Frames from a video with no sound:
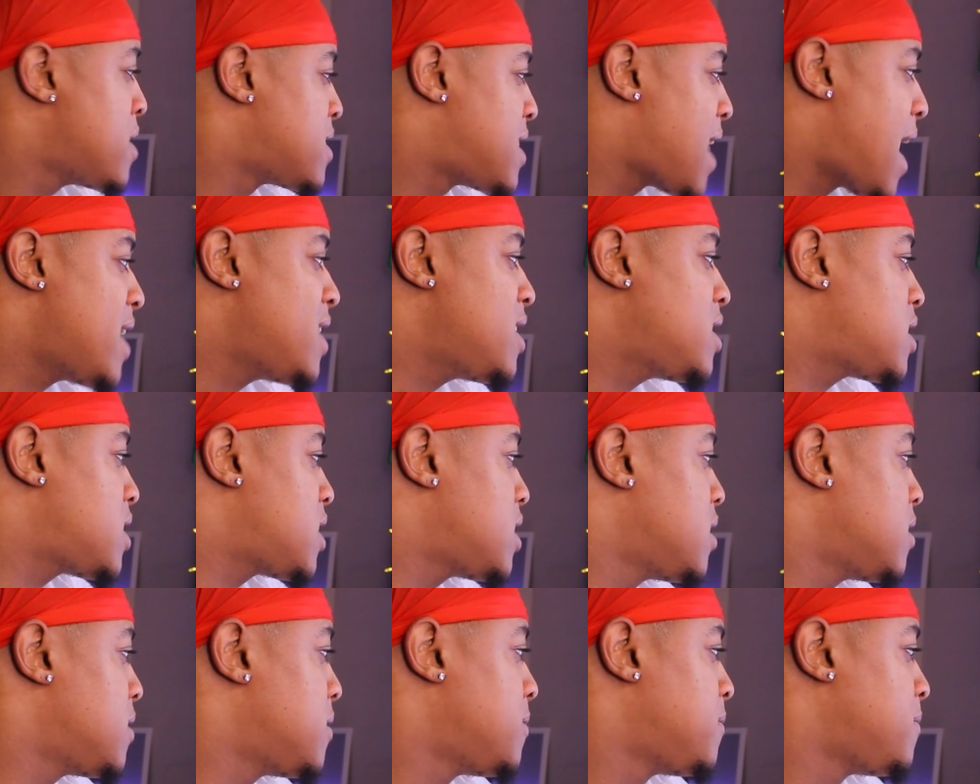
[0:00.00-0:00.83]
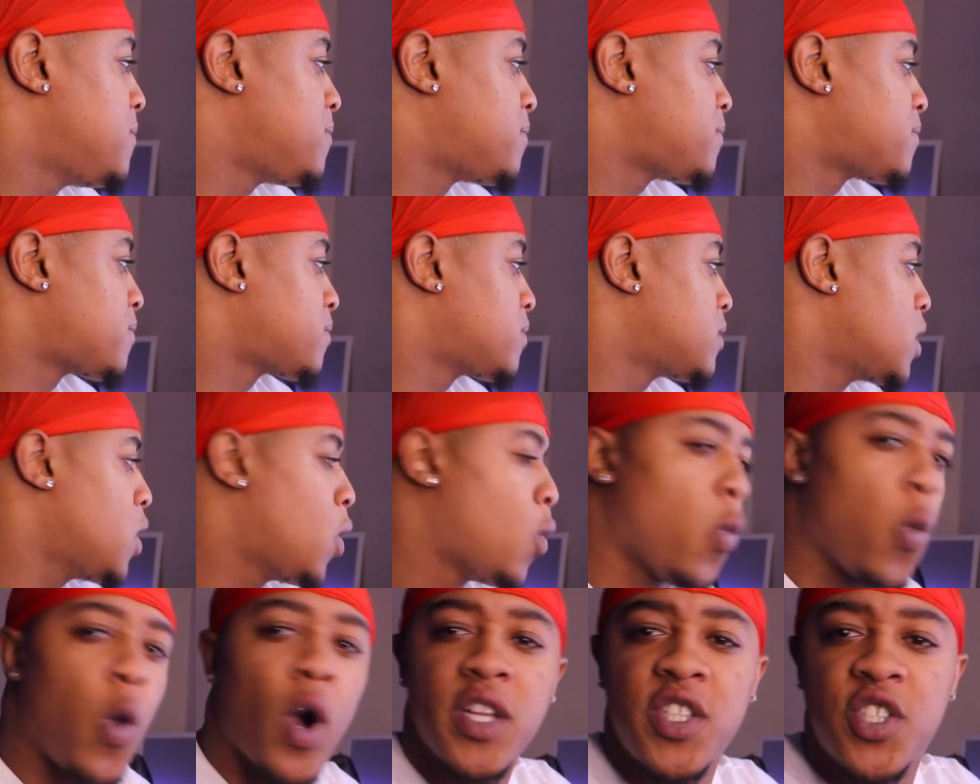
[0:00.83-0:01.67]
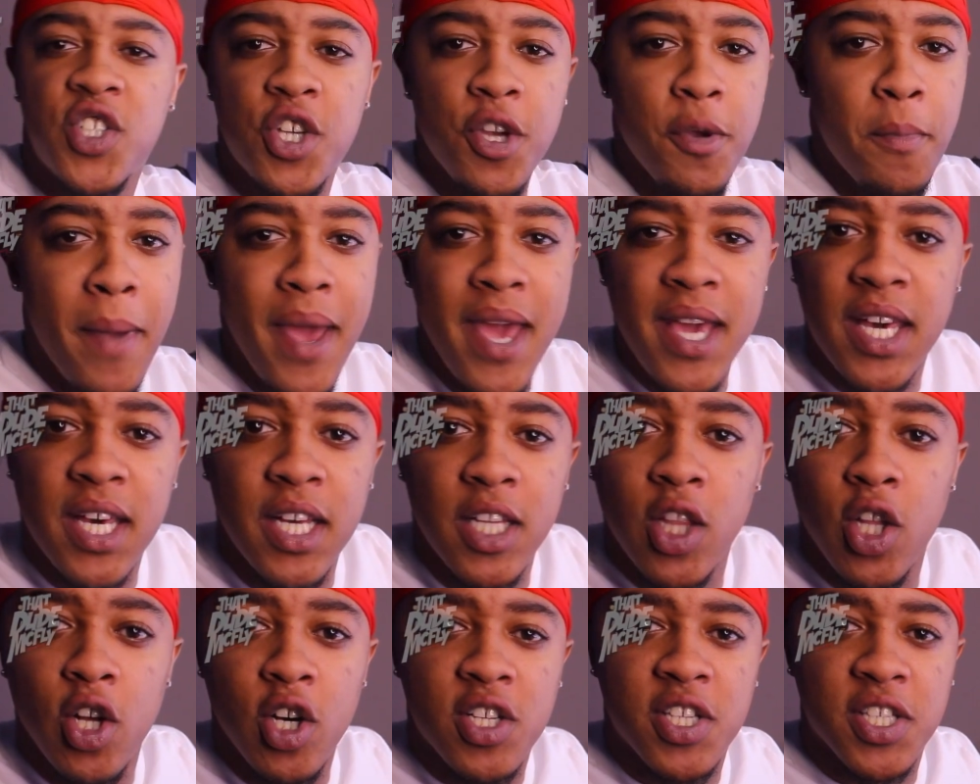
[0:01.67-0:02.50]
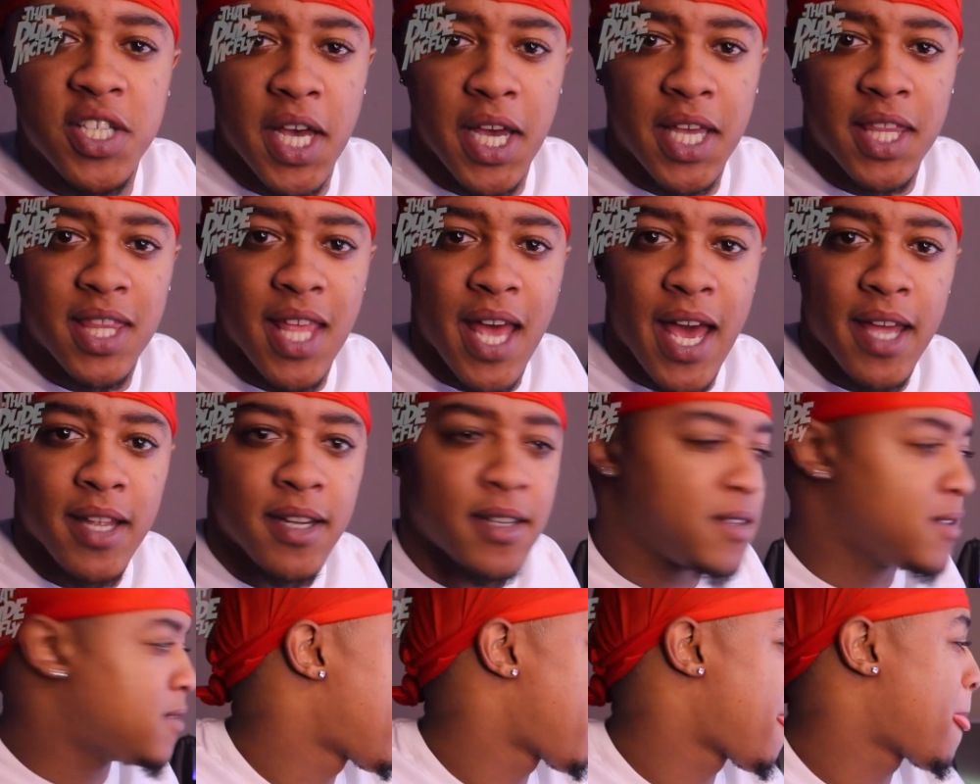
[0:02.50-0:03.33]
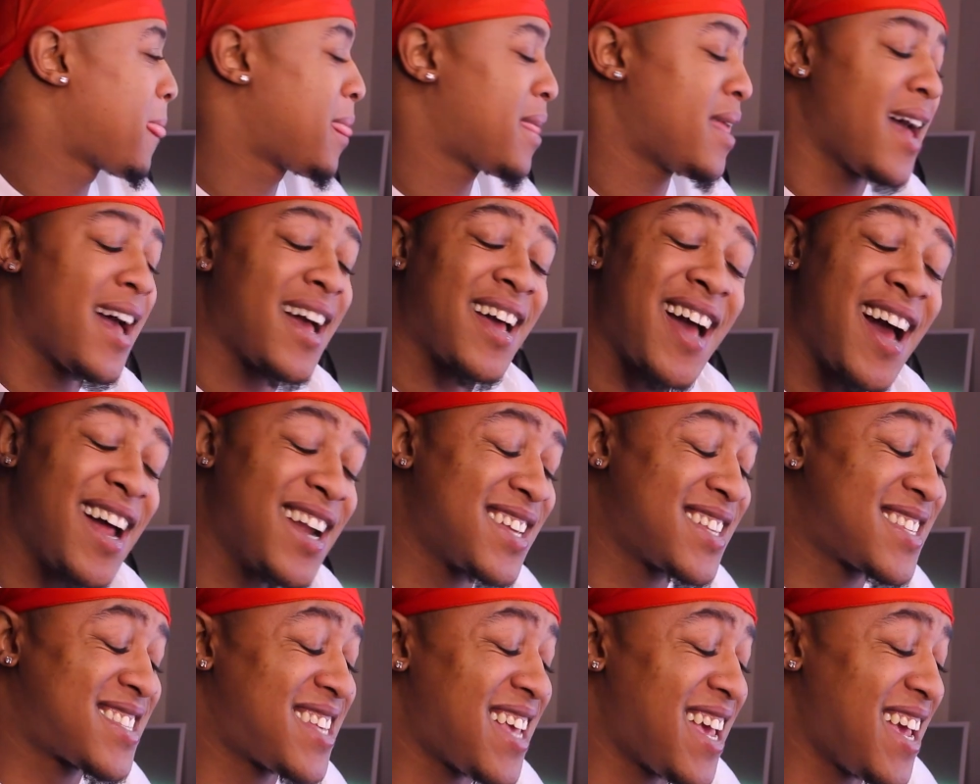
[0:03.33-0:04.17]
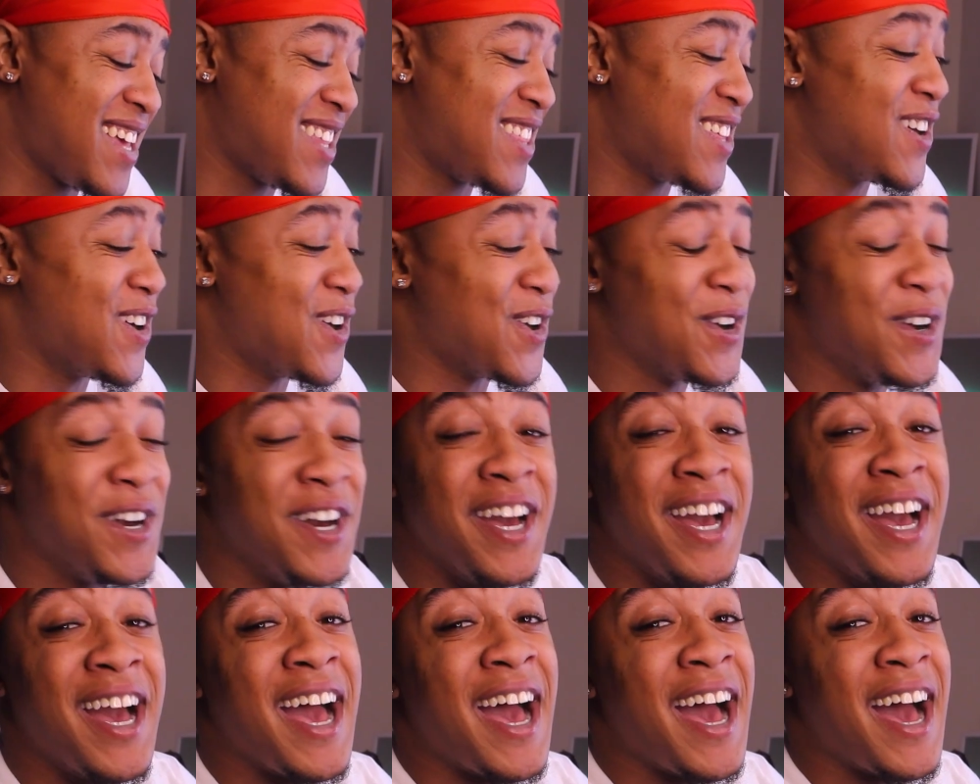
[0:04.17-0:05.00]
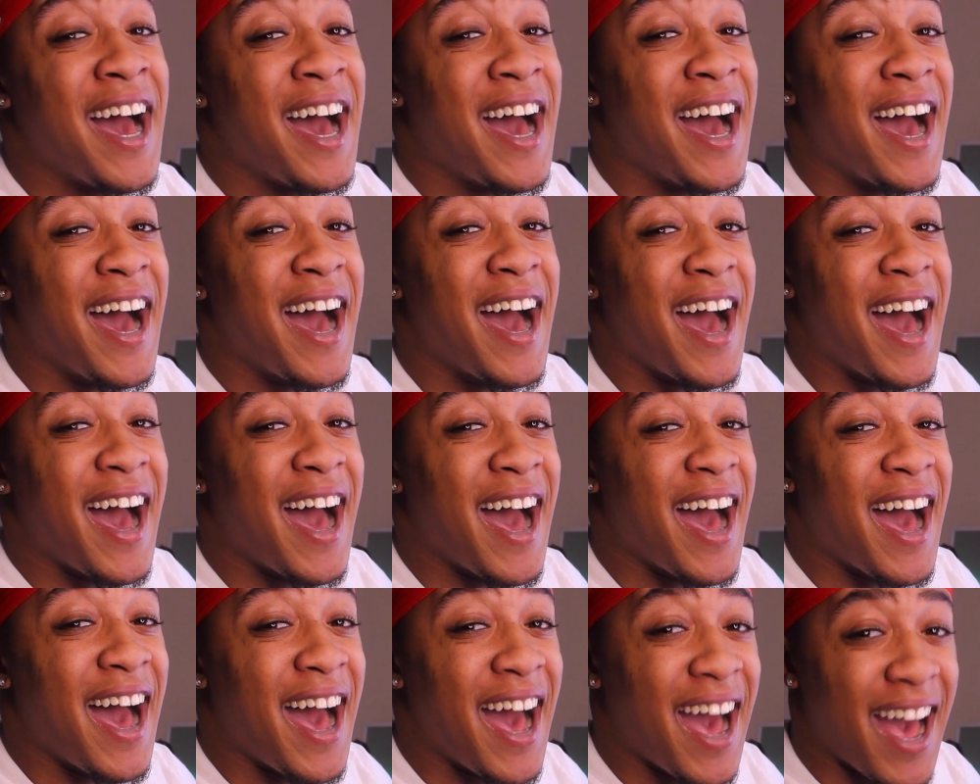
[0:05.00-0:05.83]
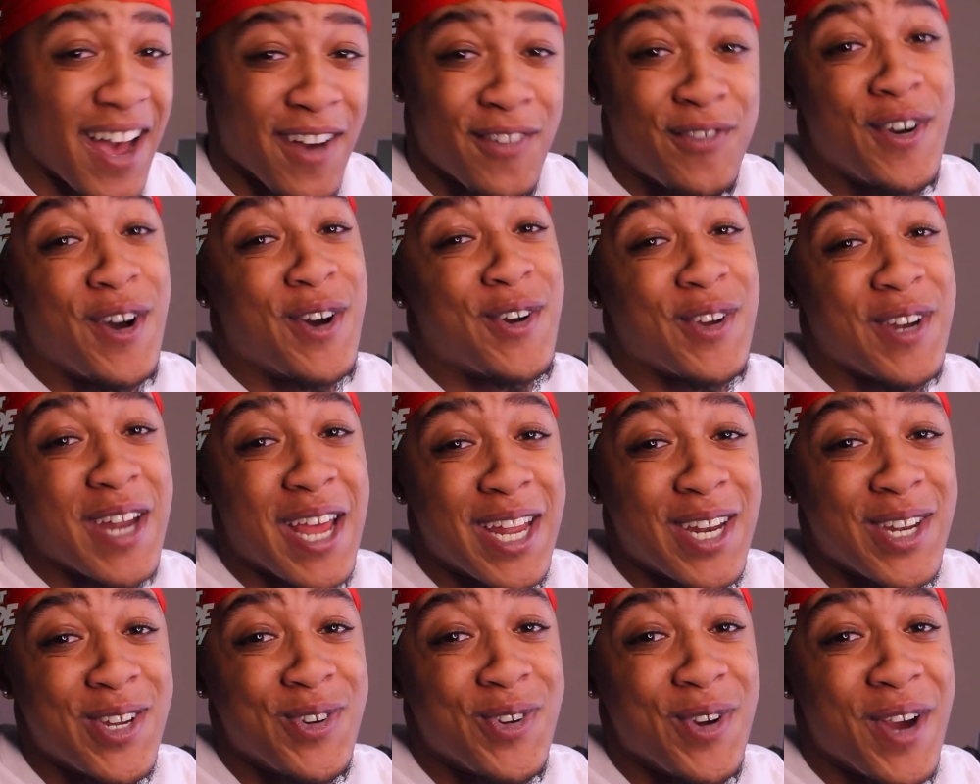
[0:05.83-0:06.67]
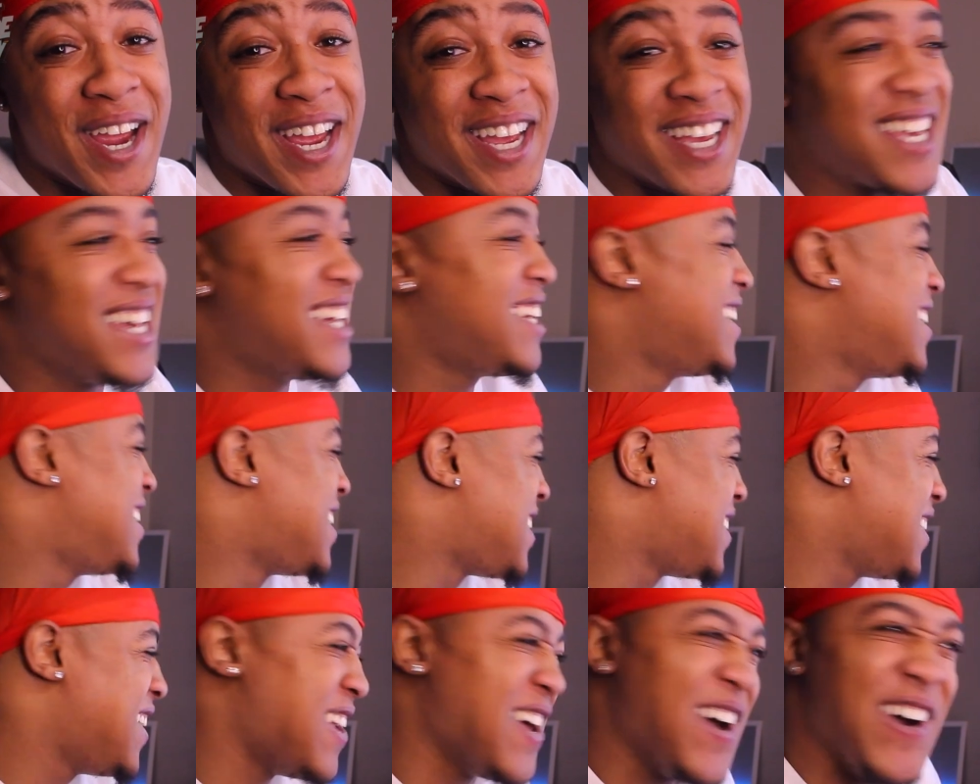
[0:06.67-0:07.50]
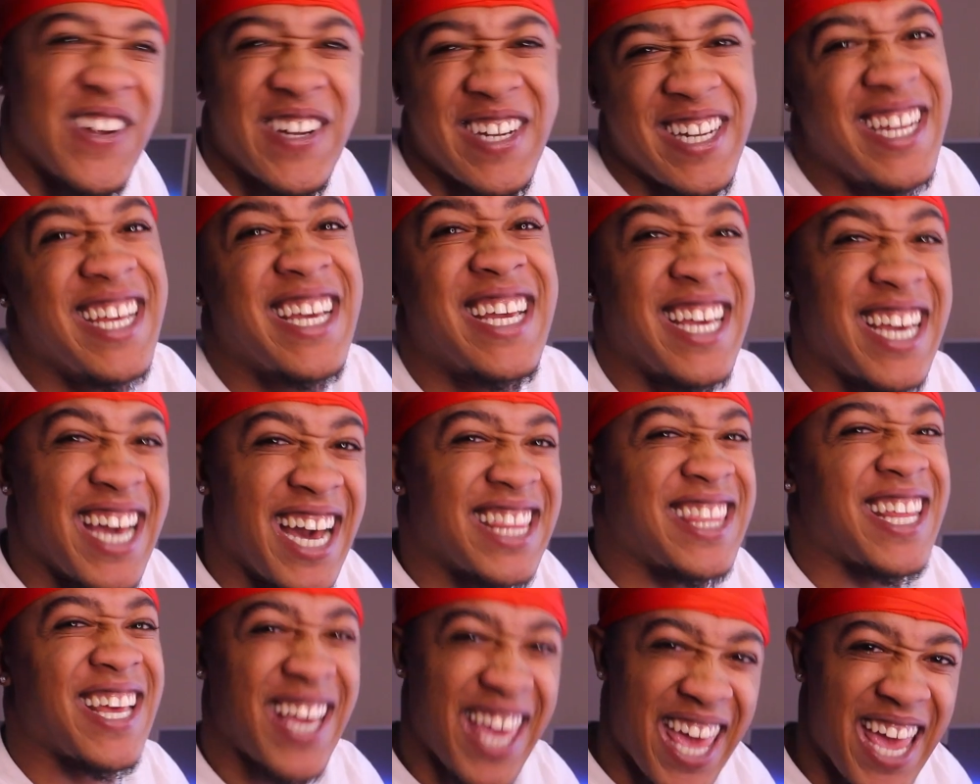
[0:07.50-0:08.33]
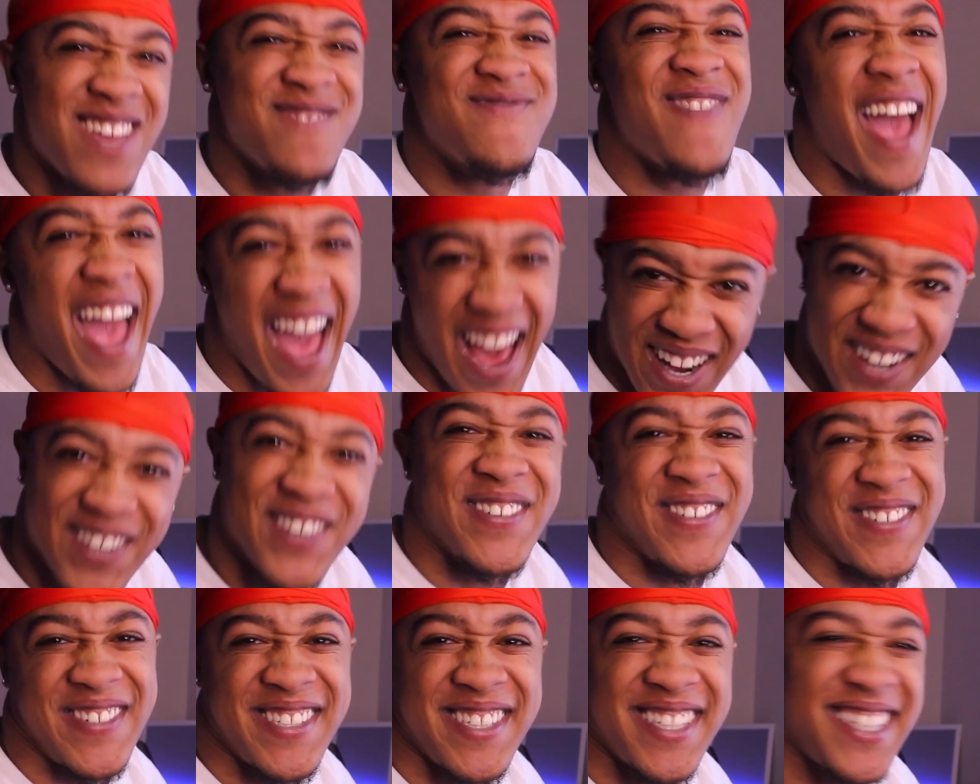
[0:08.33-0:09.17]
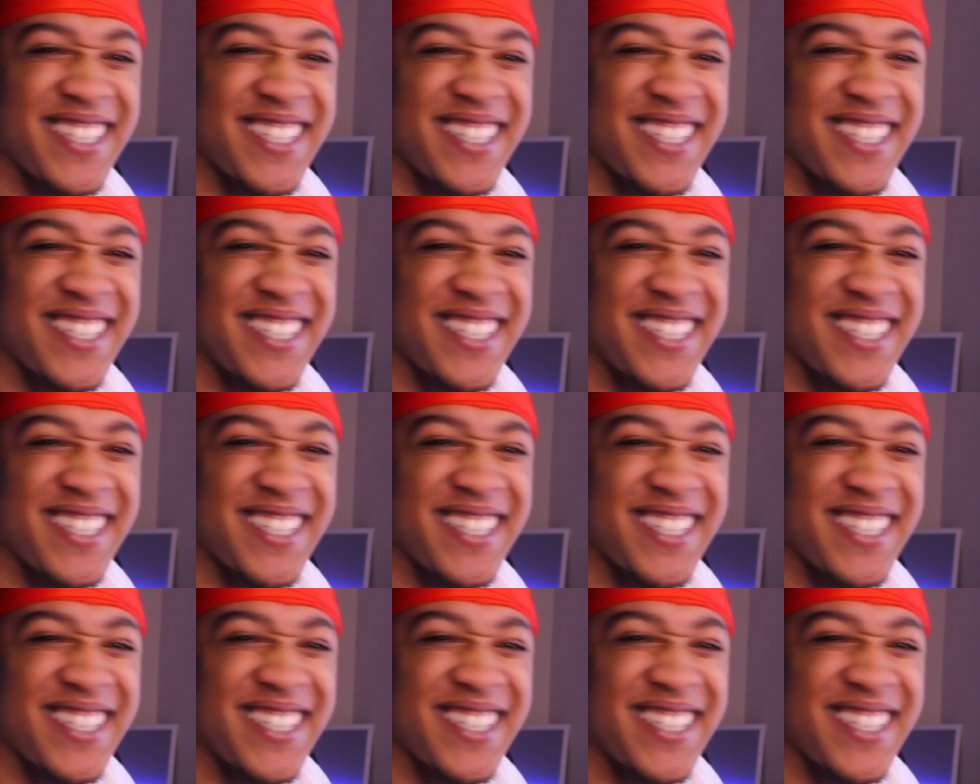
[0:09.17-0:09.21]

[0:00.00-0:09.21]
That is... What Jamaican looks like that? I gotta say, though, I fuck with that durag. You know, nigga got the cape out.